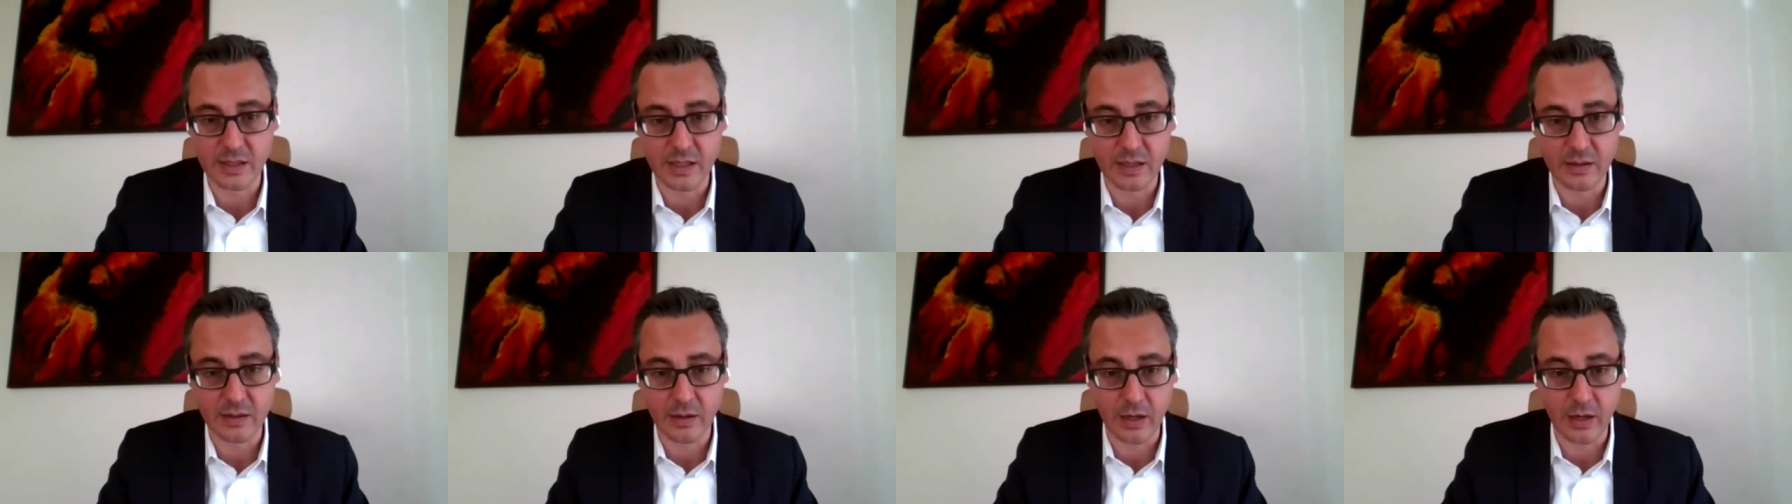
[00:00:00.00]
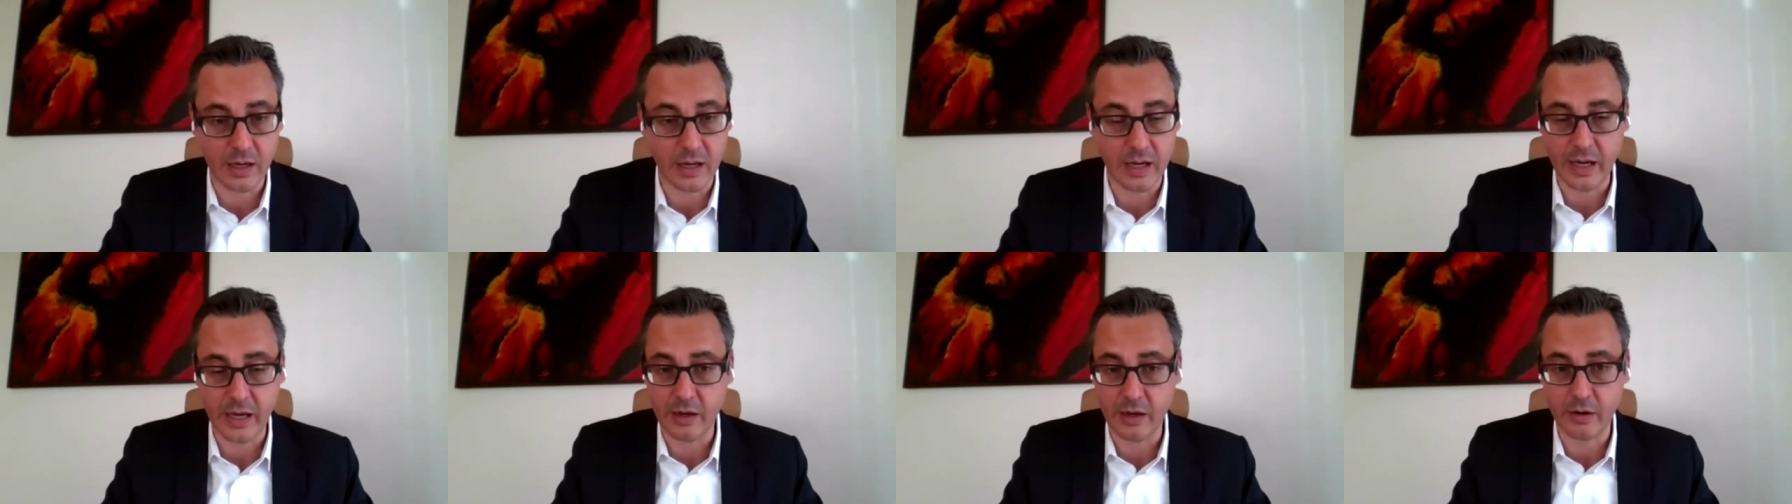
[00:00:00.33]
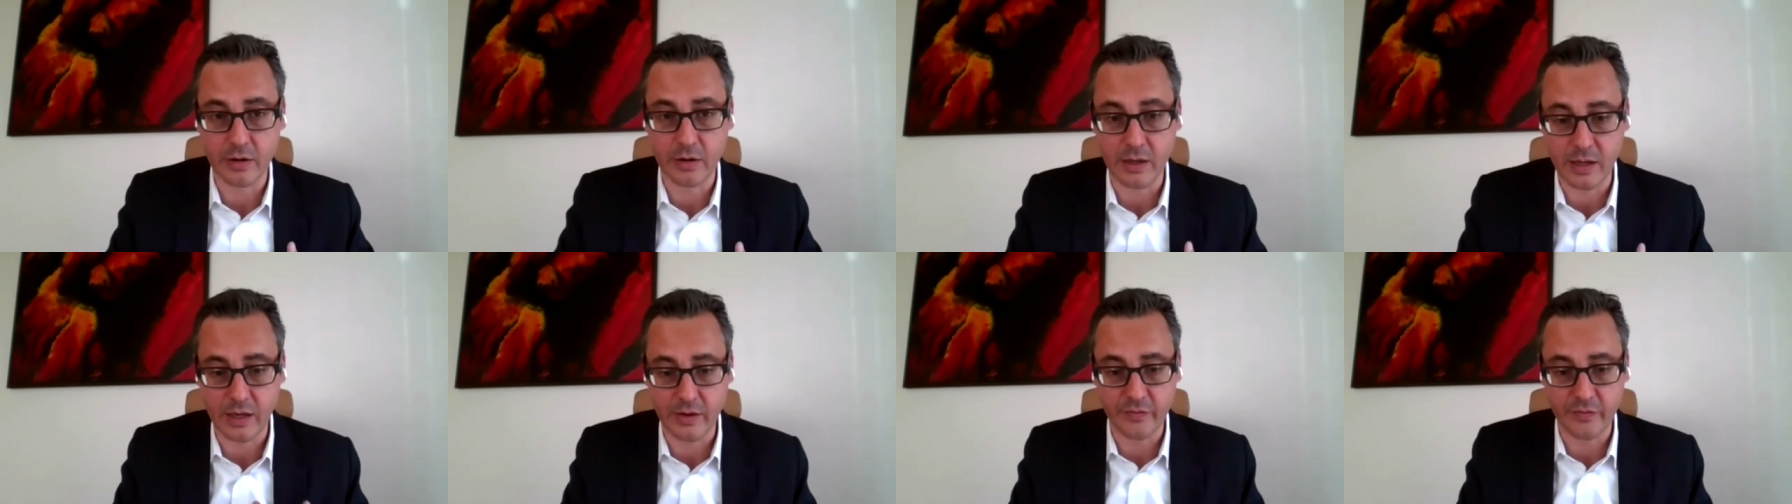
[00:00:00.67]
or uh,
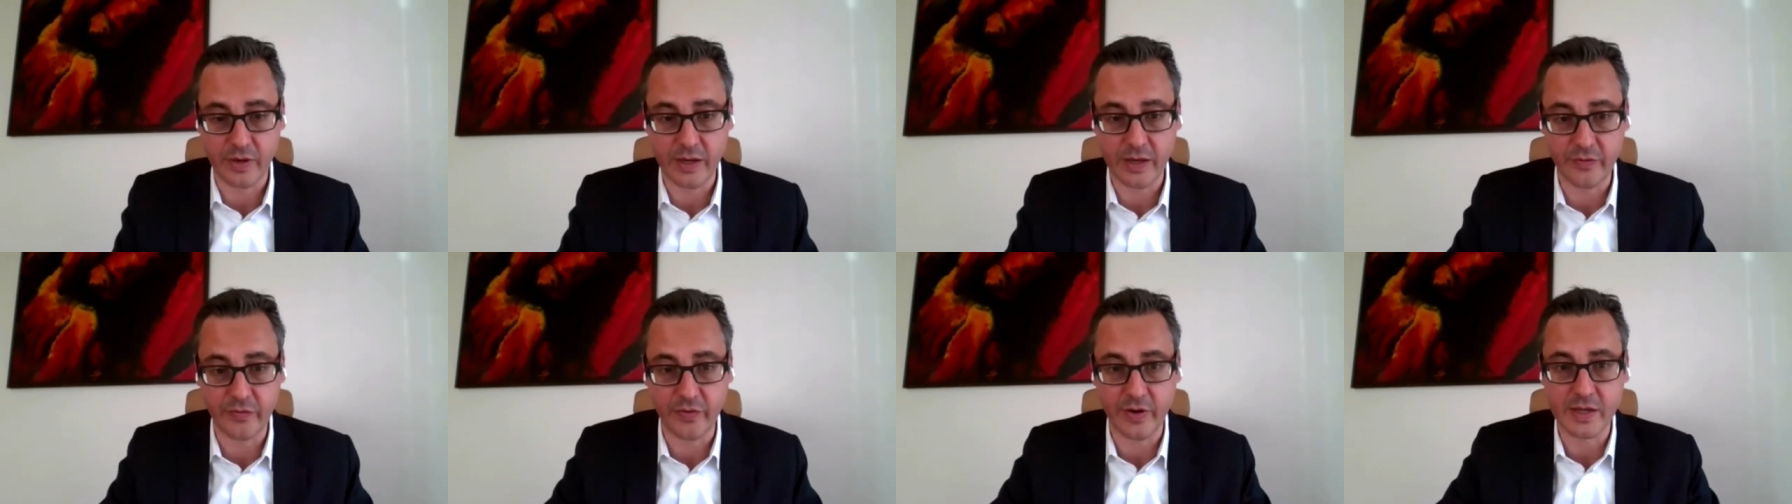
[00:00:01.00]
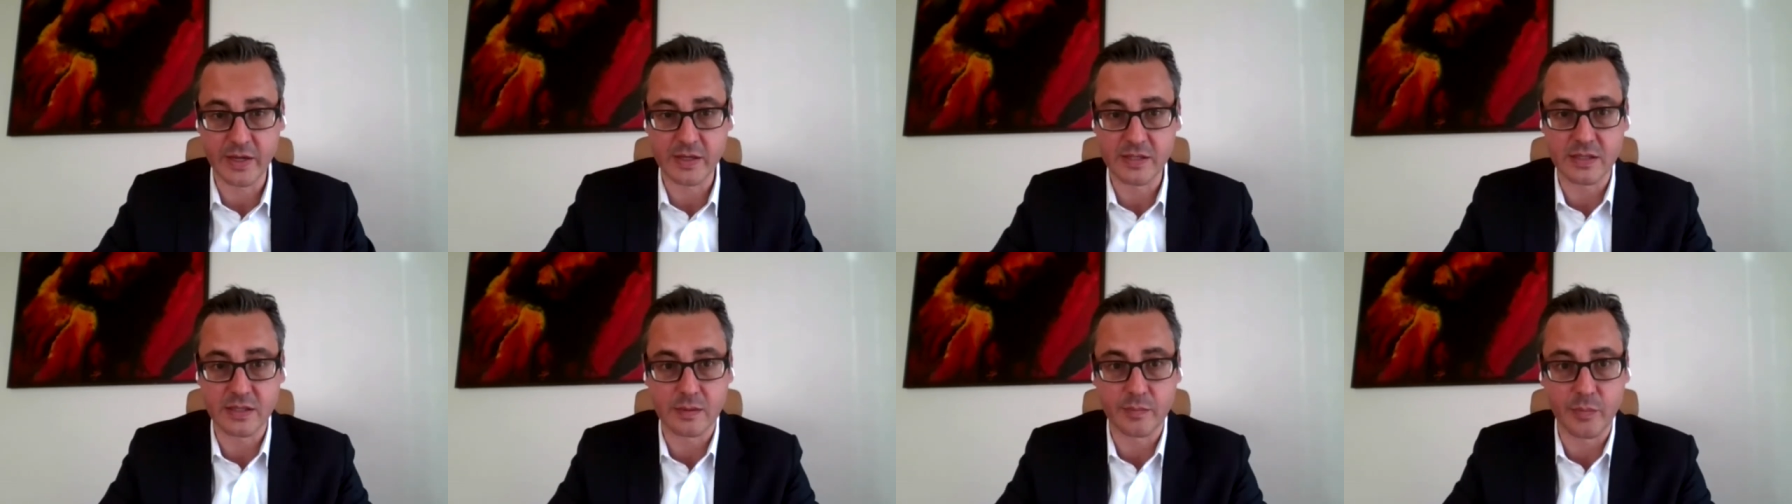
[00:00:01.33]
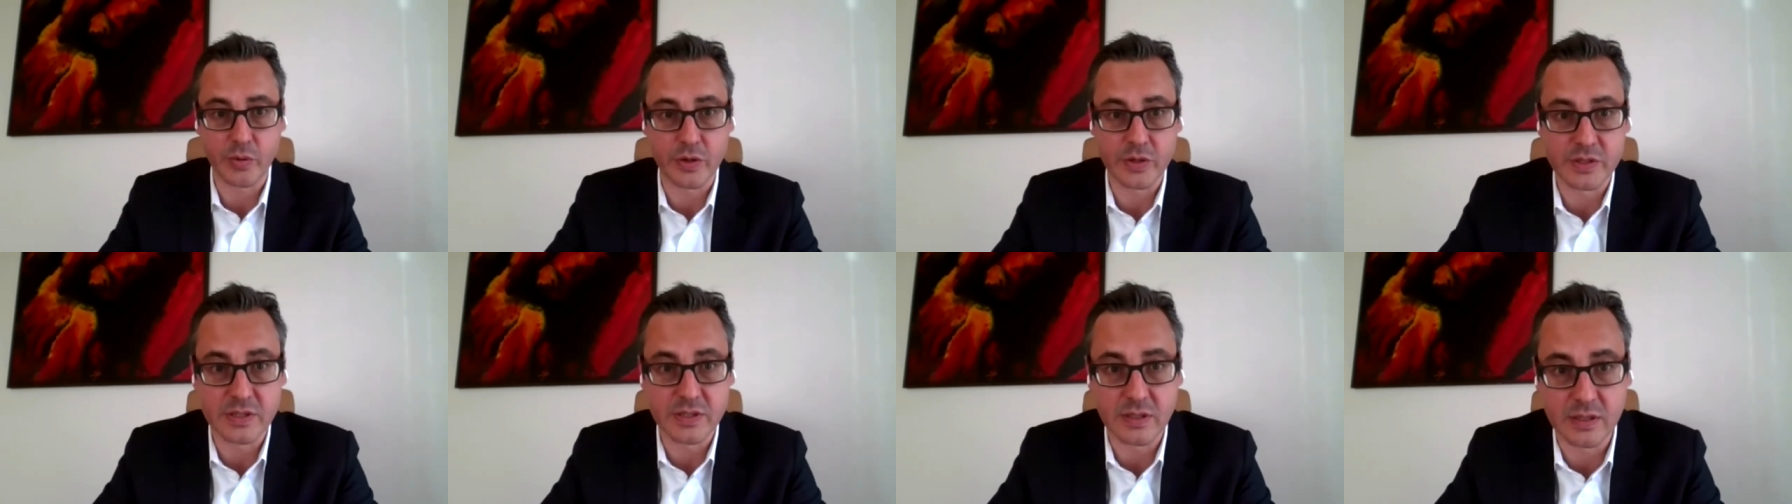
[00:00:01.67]
how have I faced it
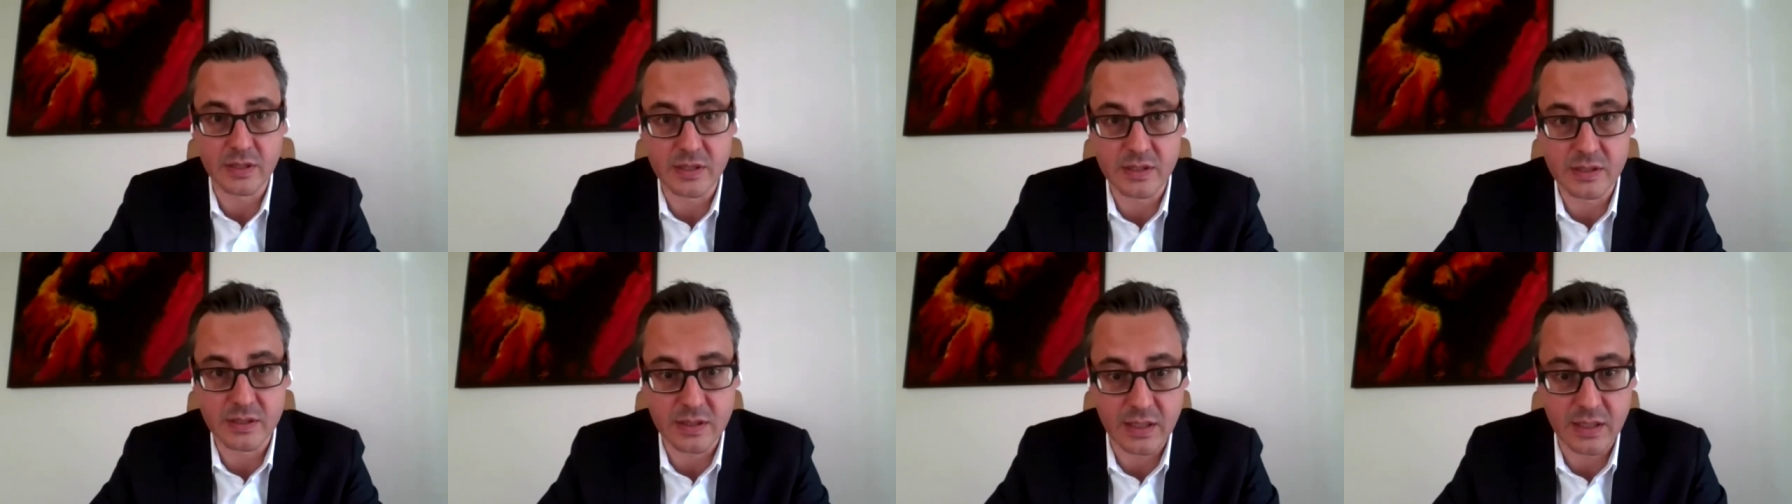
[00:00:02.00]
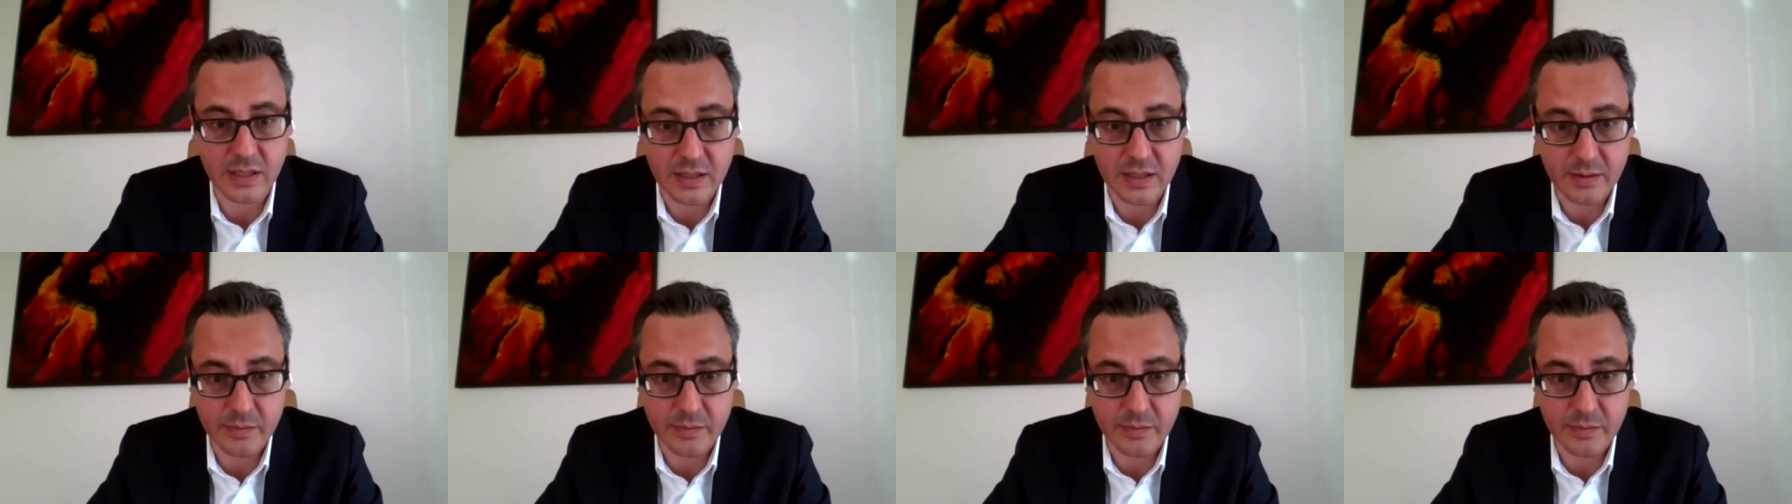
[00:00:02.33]
personally